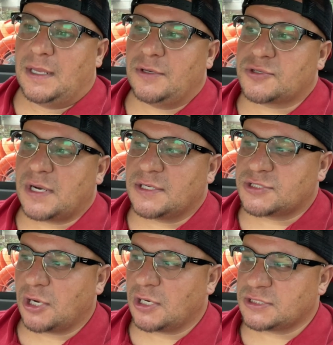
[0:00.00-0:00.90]
and you try to
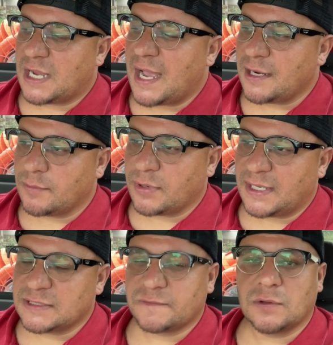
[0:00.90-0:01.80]
charge a higher
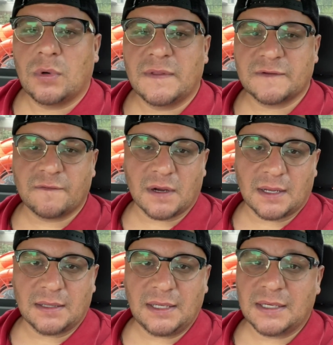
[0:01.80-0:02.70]
price for the one that's
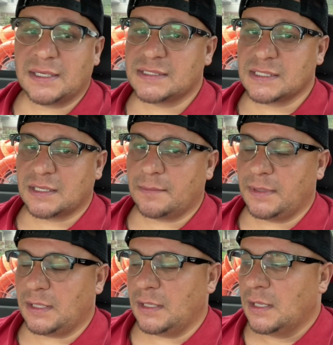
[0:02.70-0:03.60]
very clean and isn't gonna
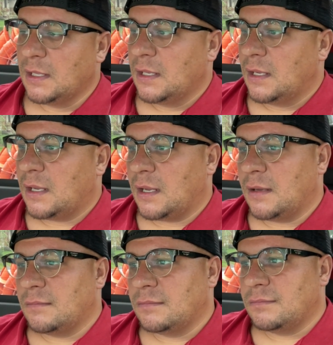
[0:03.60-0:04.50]
be
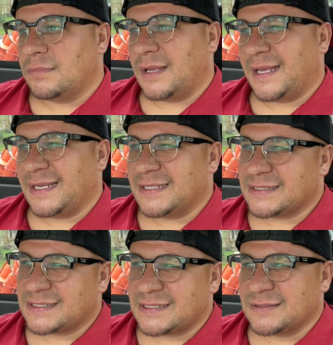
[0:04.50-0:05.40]
um,
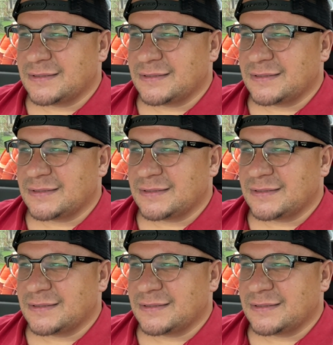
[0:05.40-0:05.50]
as